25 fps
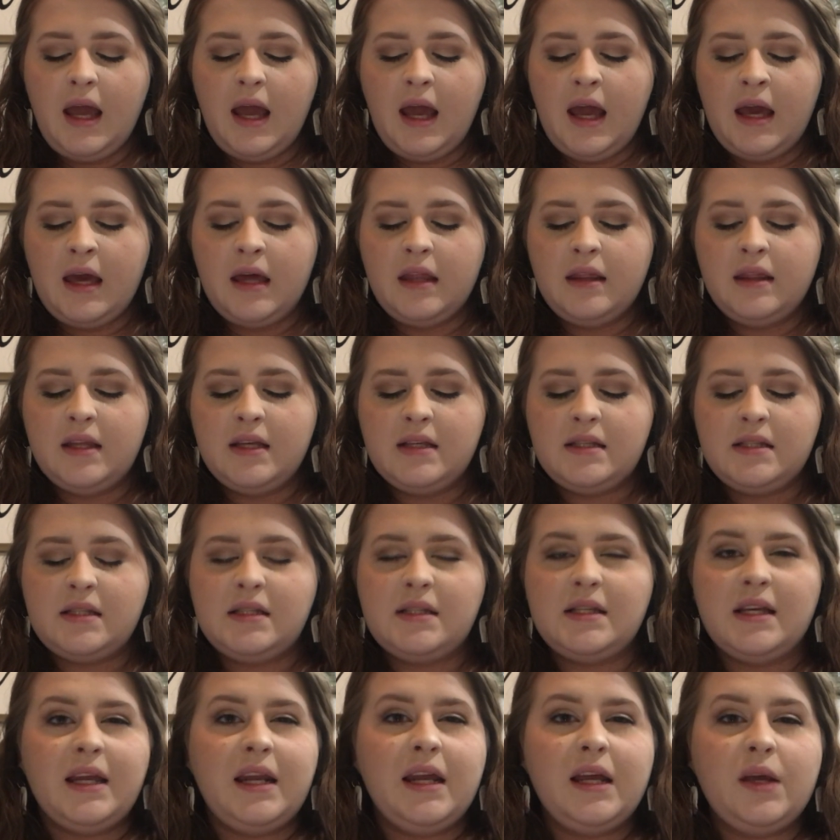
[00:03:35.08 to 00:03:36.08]
And this
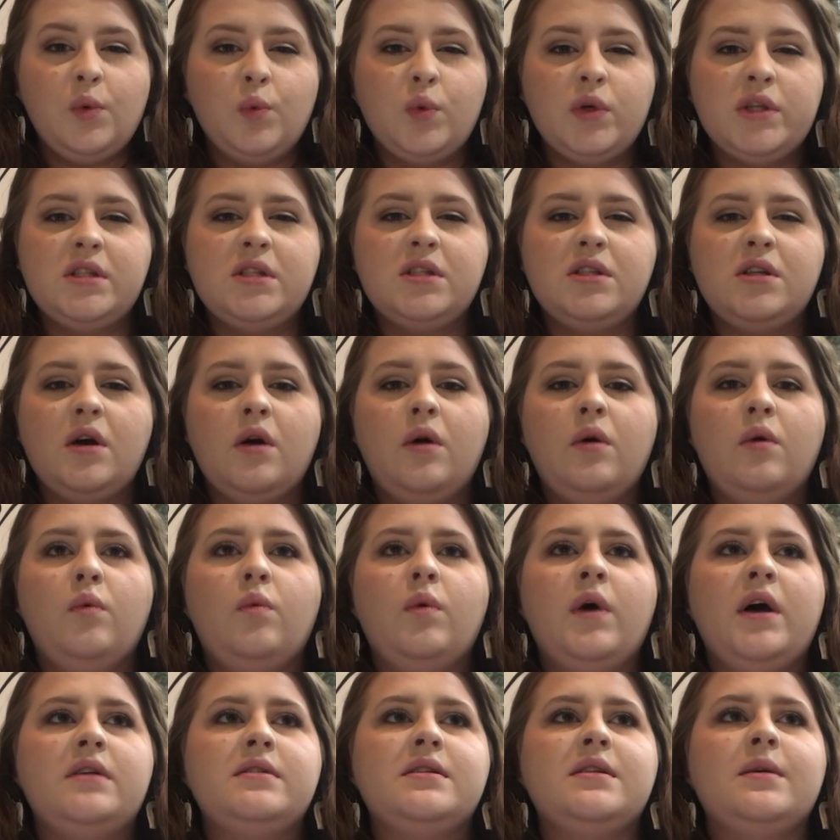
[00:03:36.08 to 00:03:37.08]
city was so
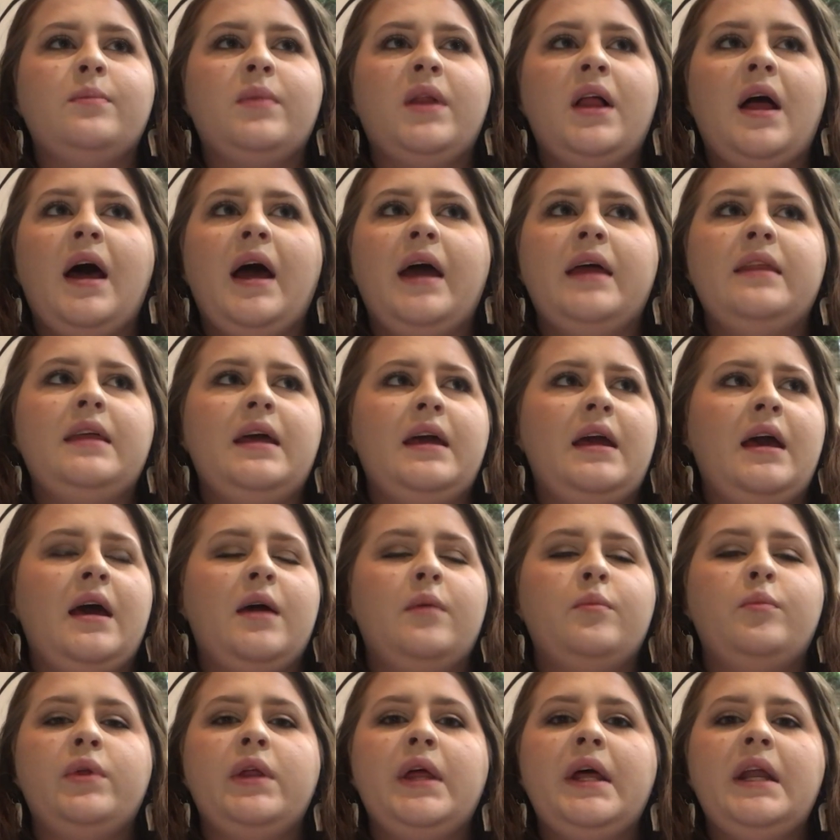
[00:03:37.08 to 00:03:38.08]
well supplied. They
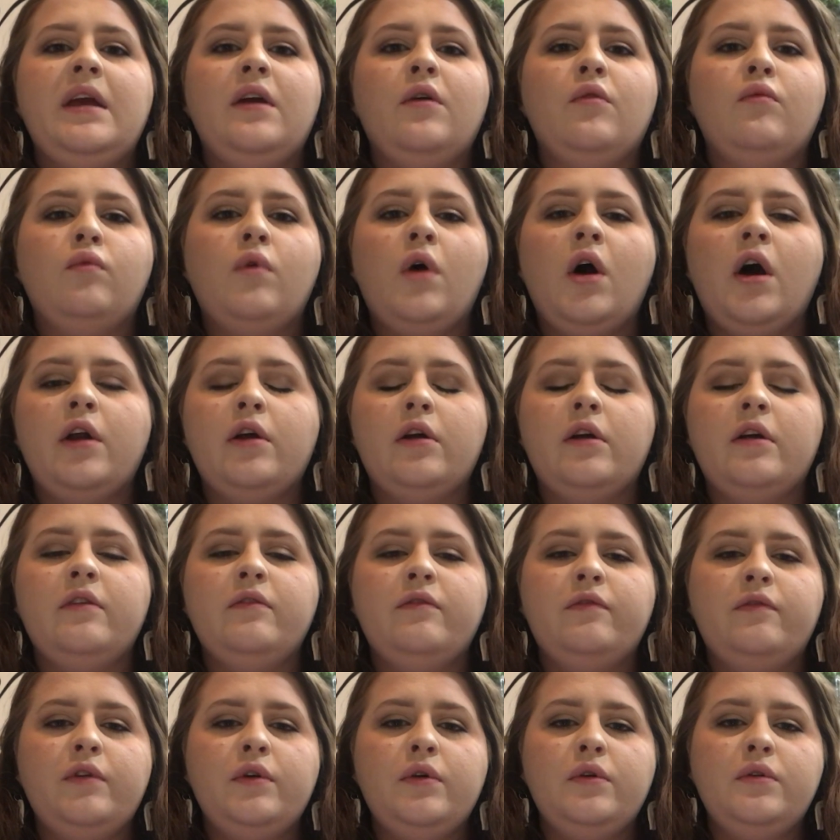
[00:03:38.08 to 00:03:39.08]
had plenty of water
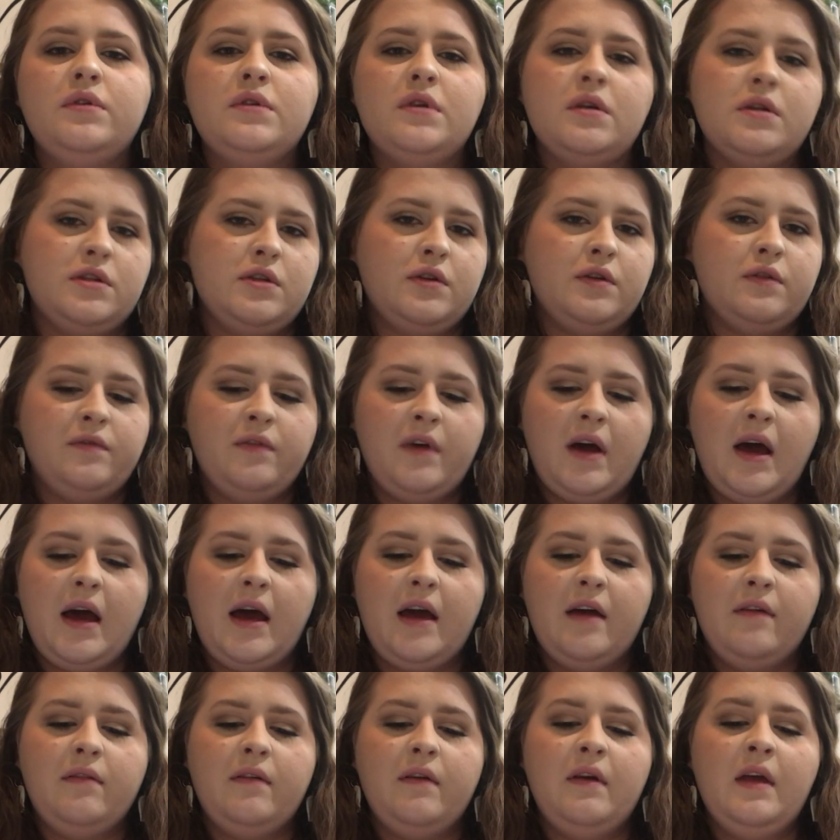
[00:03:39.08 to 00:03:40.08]
and food to
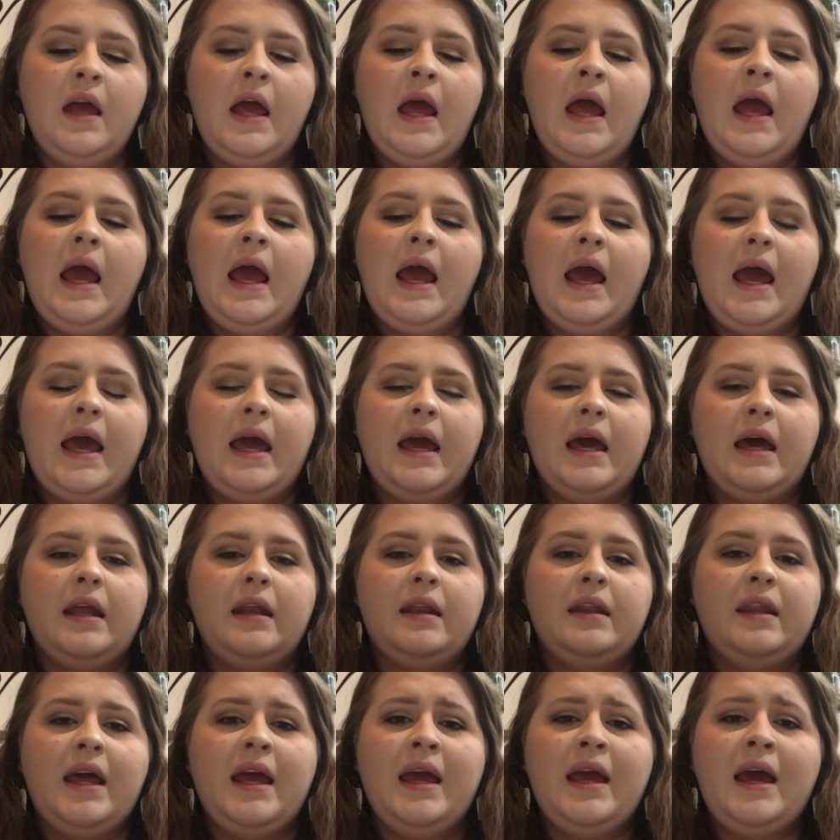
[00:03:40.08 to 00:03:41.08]
survive.
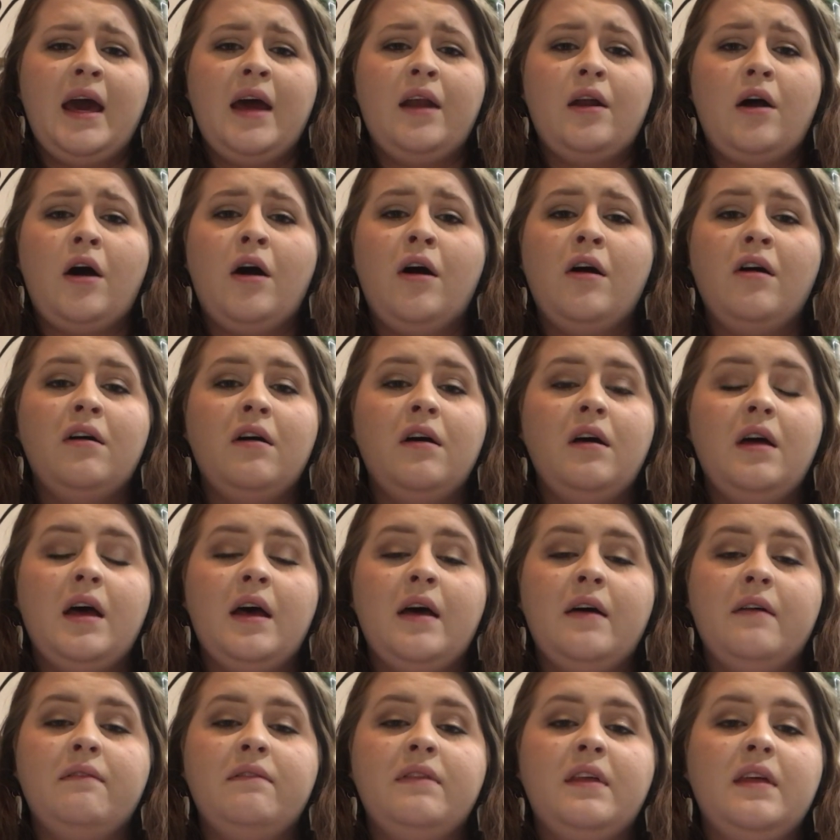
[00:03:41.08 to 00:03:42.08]
And they had all
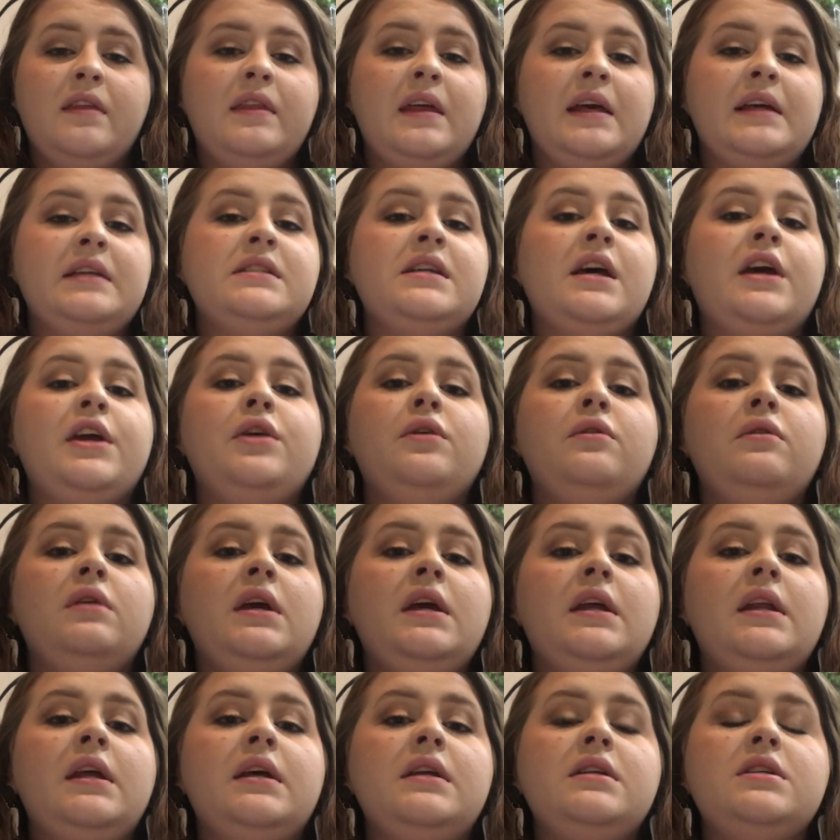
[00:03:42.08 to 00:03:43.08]
of the things that you
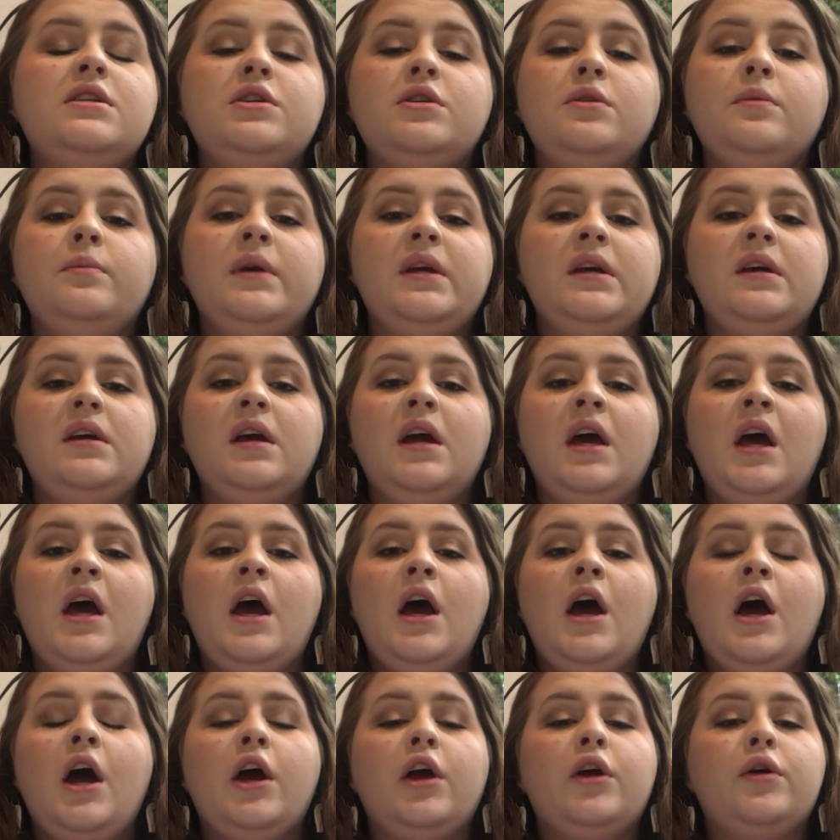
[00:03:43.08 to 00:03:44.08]
needed to be
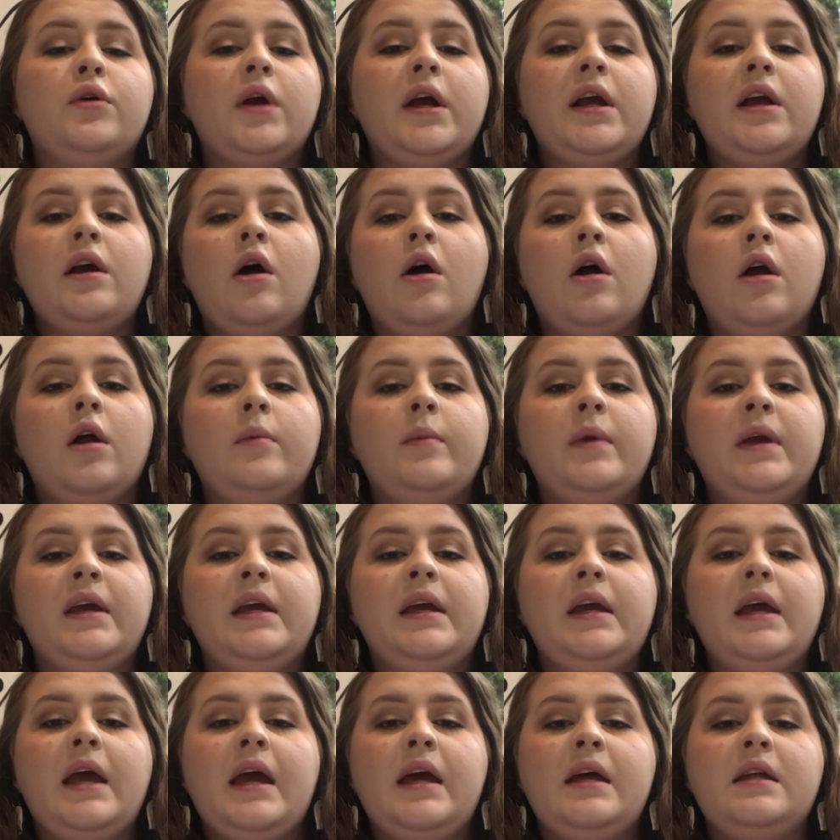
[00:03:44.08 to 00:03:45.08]
a great
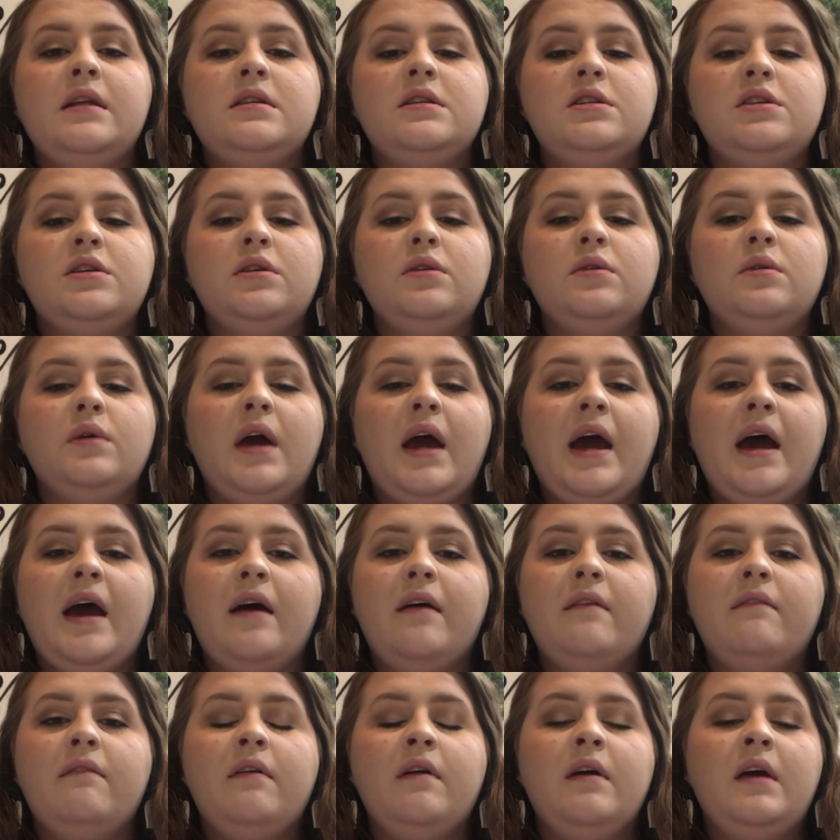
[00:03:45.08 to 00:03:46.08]
army and to
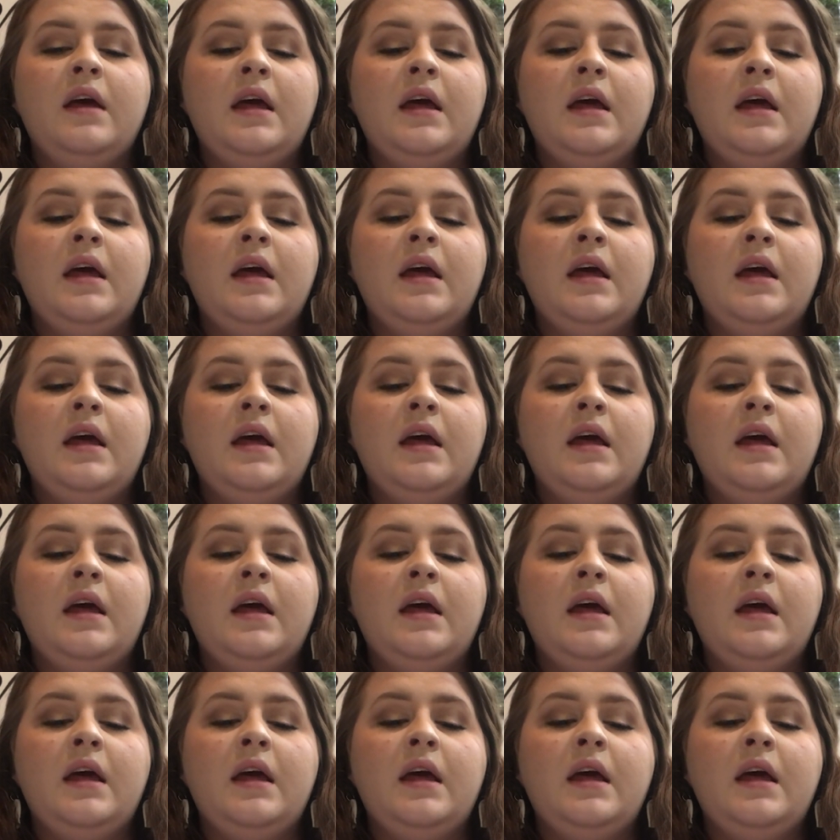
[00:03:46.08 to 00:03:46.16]
have